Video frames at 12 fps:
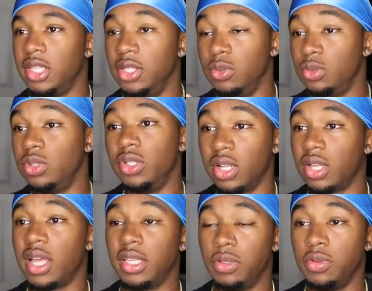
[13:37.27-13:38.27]
You
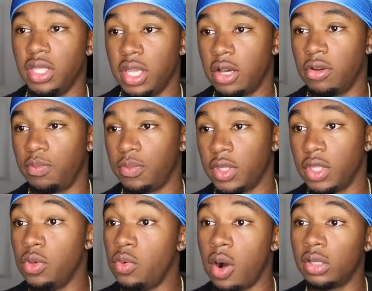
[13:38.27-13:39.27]
look like you need help.
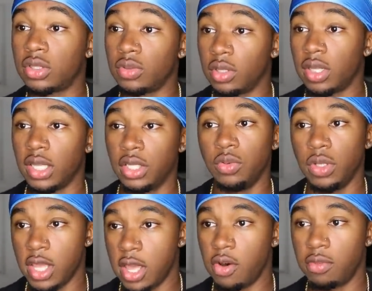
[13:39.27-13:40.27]
You also look like you
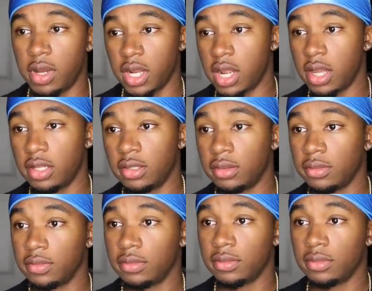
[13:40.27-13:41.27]
need help, my guy.
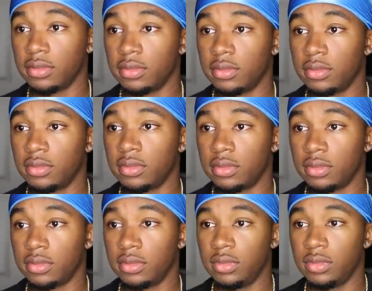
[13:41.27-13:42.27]

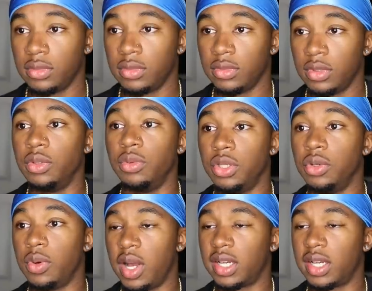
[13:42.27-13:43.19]
I do. You do.